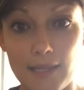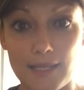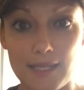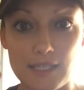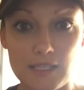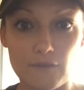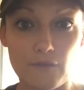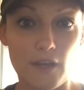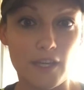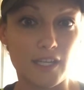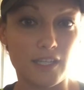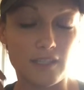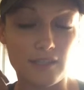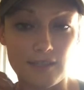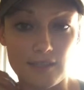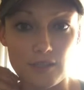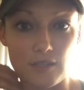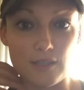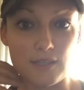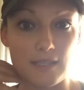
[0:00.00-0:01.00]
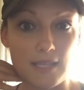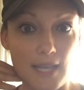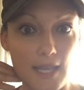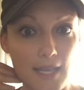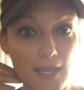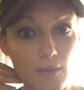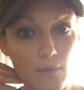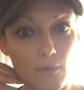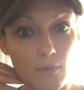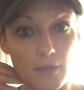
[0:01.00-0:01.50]
Like, it's fun. It doesn't just say
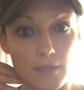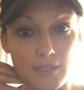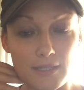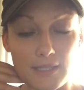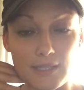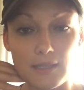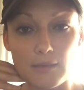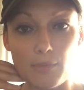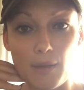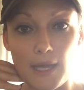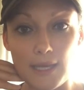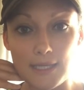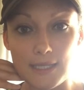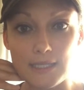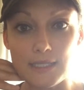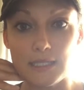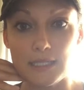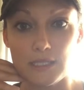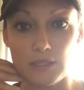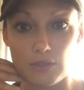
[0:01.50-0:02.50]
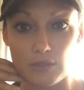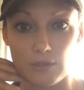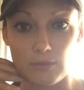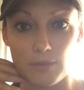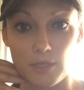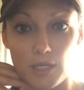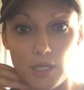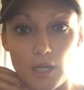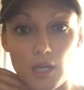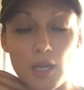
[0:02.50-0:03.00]
It Works independent
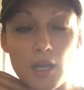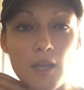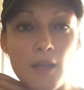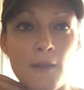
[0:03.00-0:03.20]
distributor.